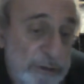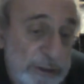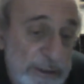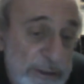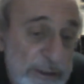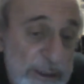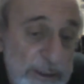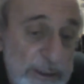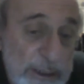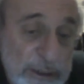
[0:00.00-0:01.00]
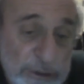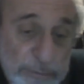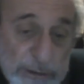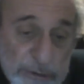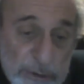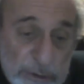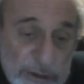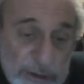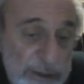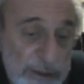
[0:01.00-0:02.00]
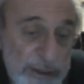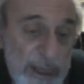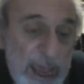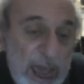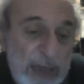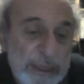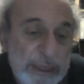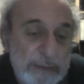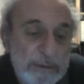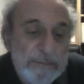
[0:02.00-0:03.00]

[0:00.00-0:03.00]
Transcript: in the national press as well. So I think